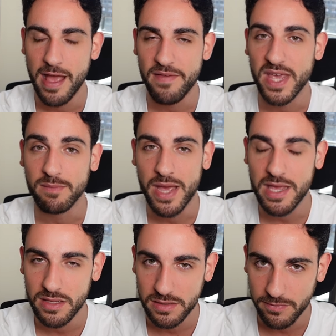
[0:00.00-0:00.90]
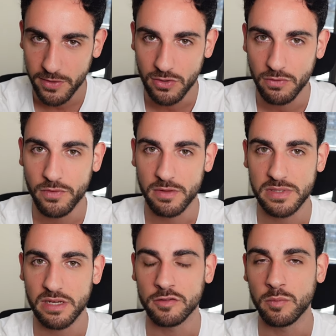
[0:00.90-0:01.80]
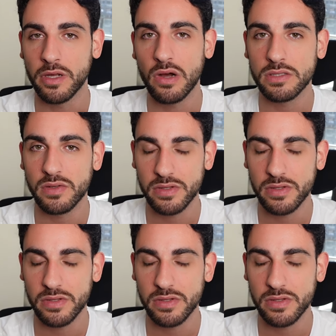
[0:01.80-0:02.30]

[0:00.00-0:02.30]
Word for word: and they make it difficult for themselves because